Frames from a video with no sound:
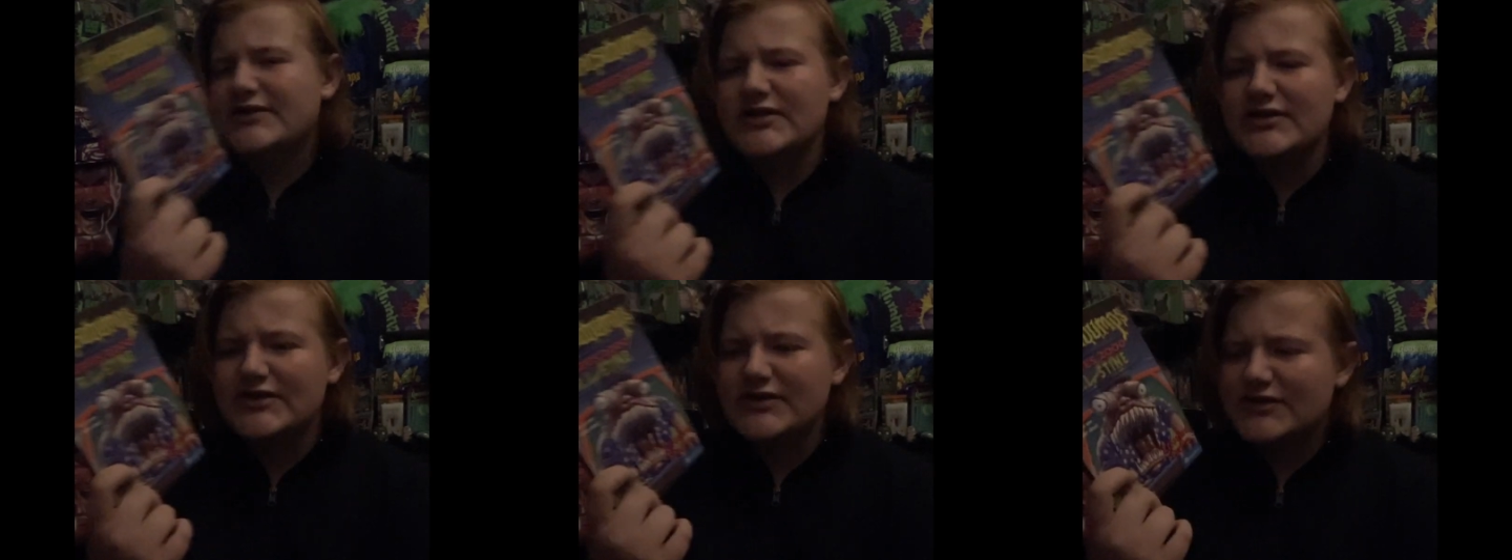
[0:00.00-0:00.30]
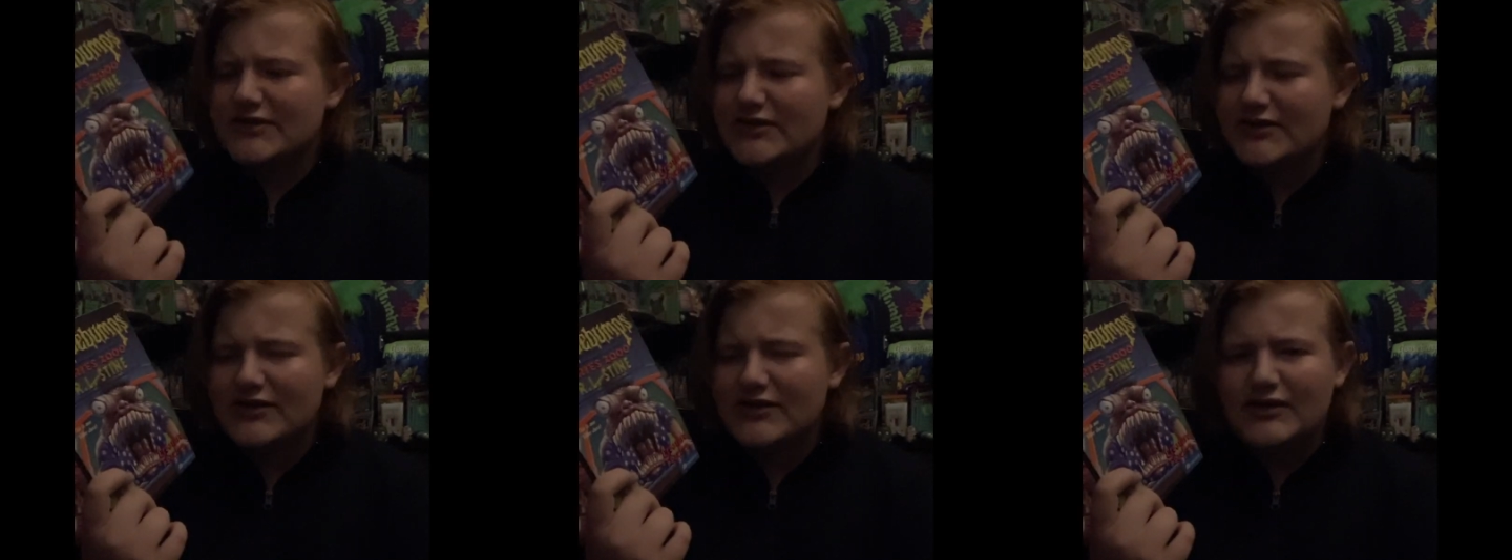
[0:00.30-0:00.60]

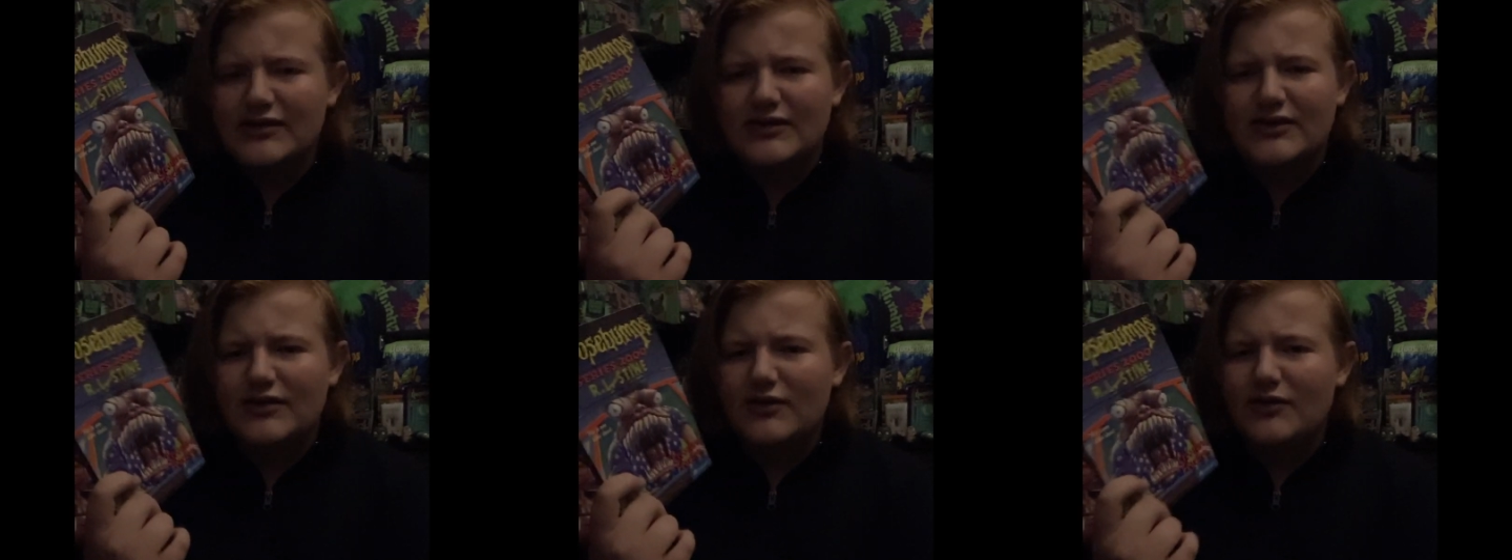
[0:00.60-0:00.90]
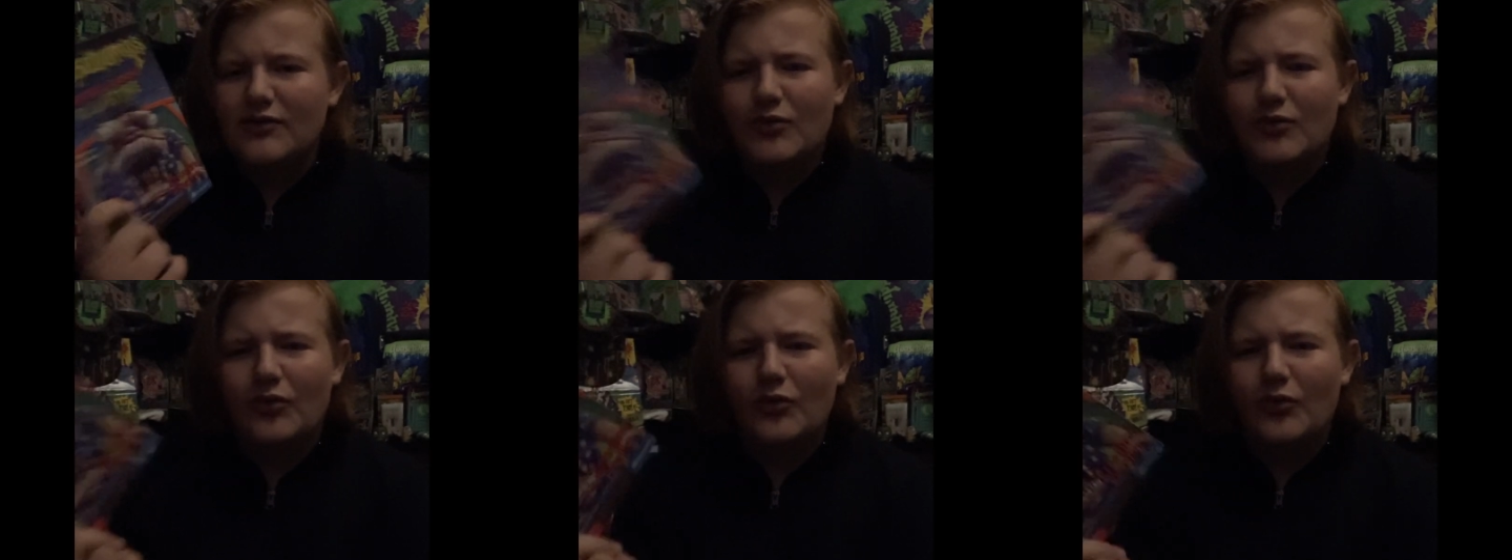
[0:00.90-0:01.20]
just,
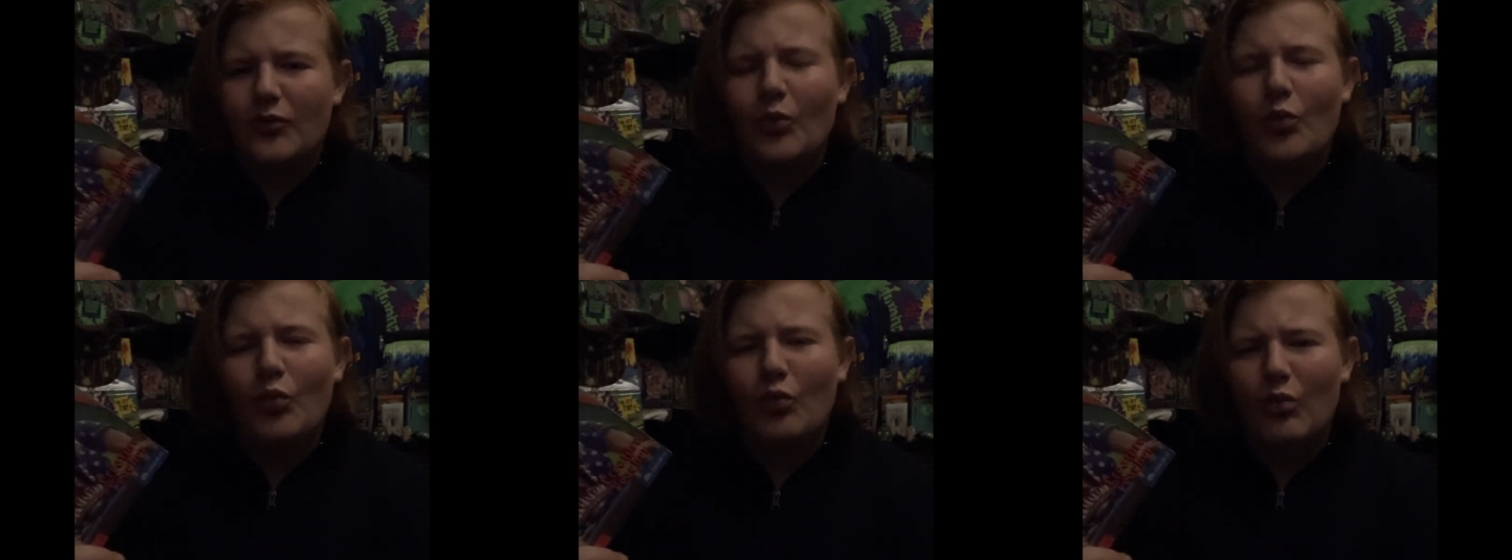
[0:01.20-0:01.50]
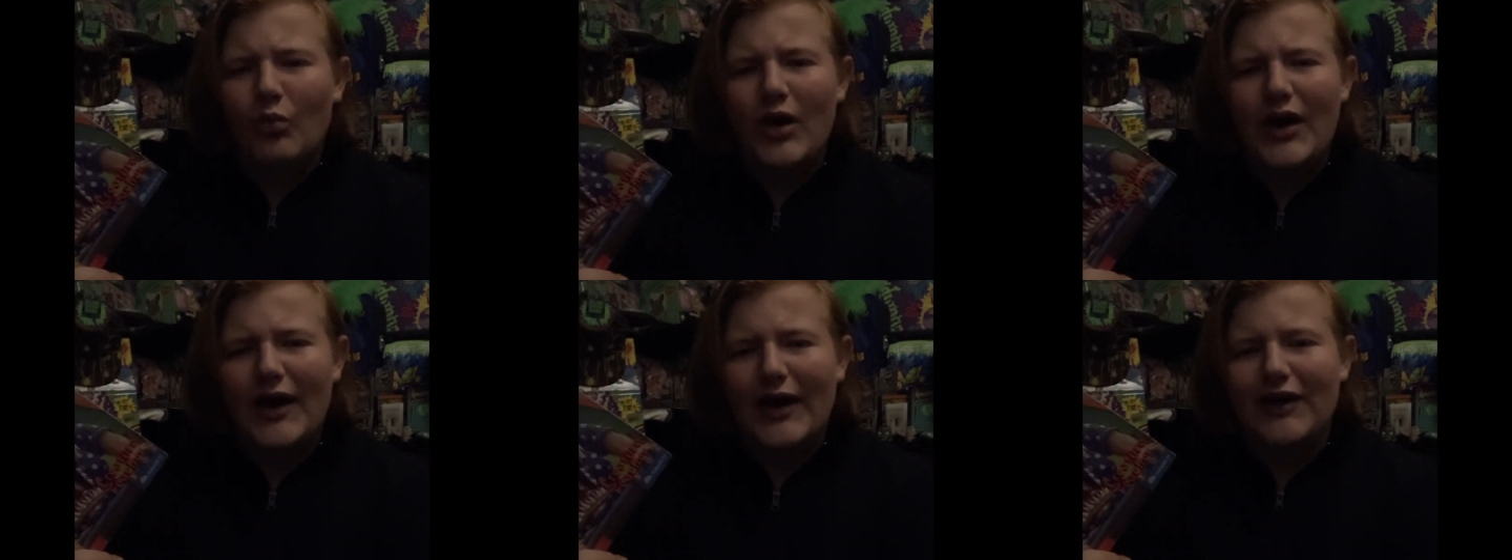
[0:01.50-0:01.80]

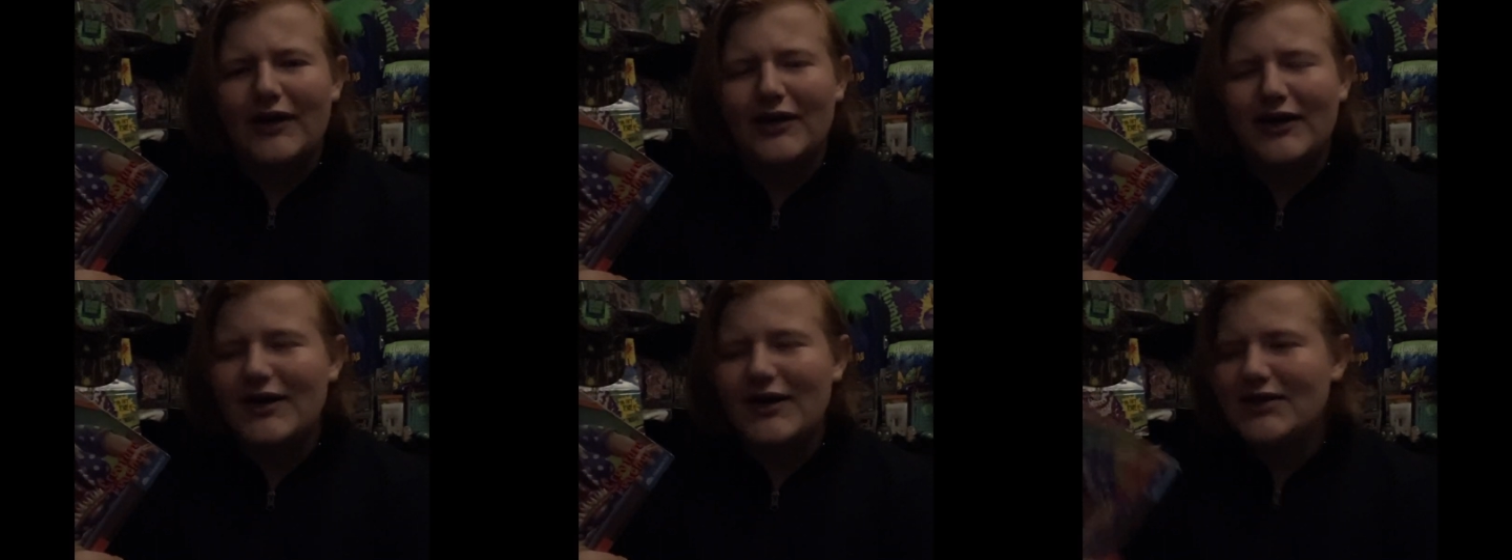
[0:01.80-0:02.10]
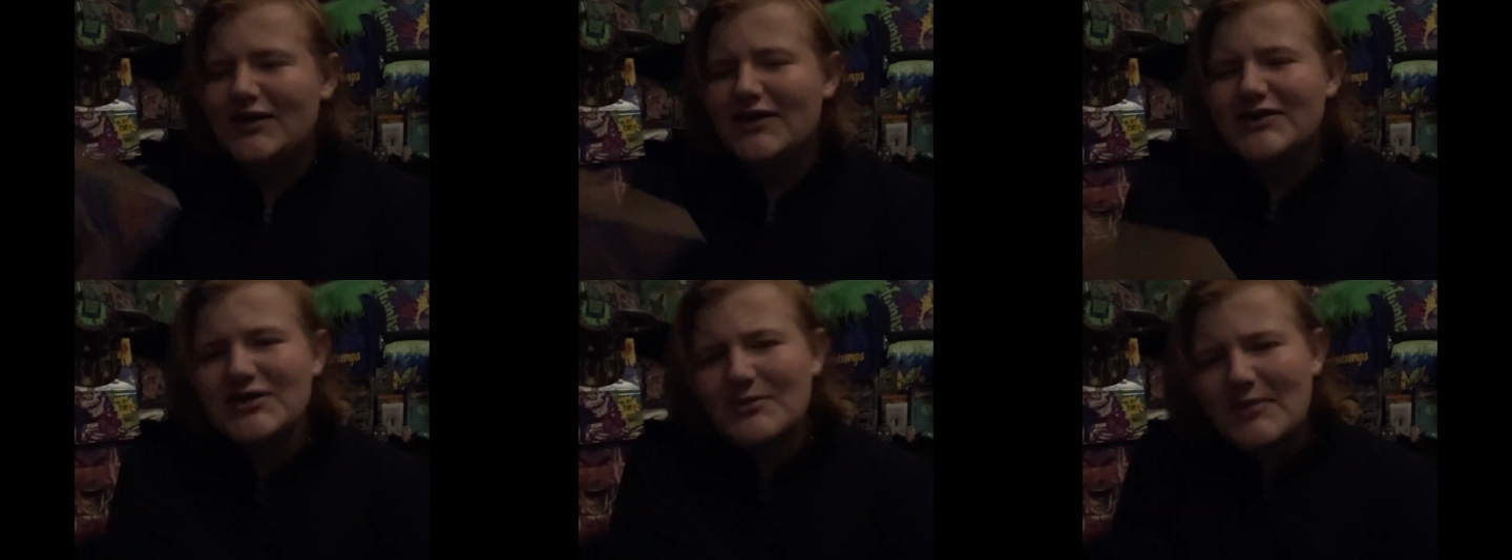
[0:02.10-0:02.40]
why? It
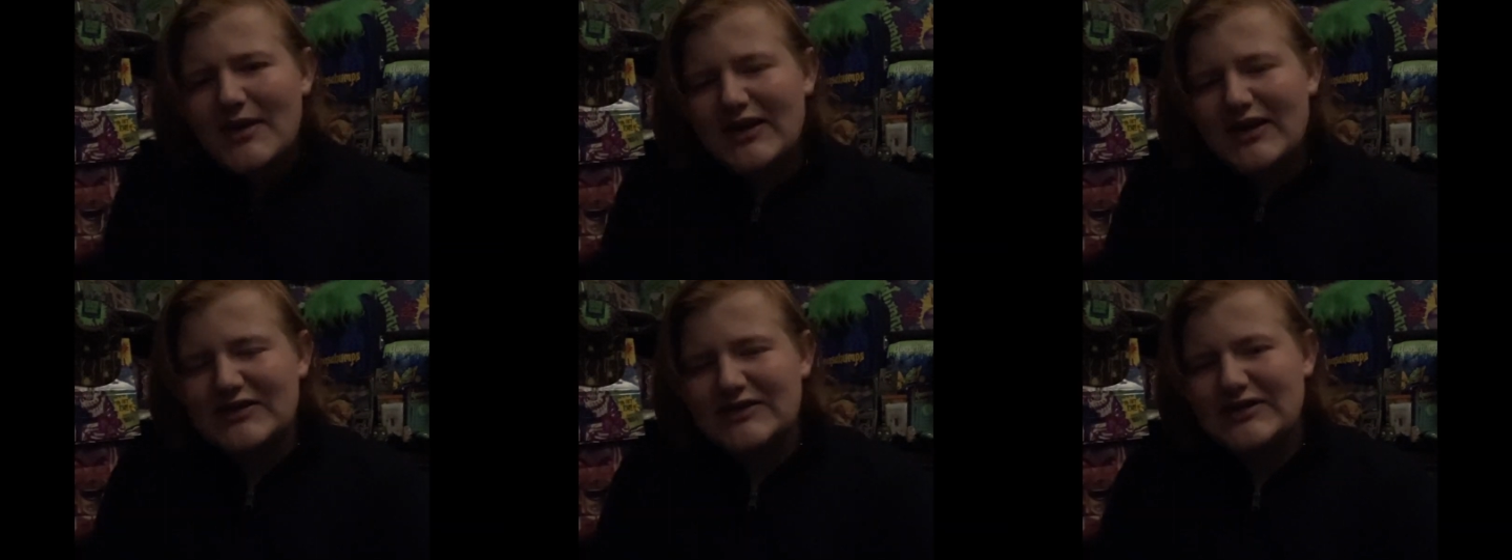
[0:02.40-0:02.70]
doesn't make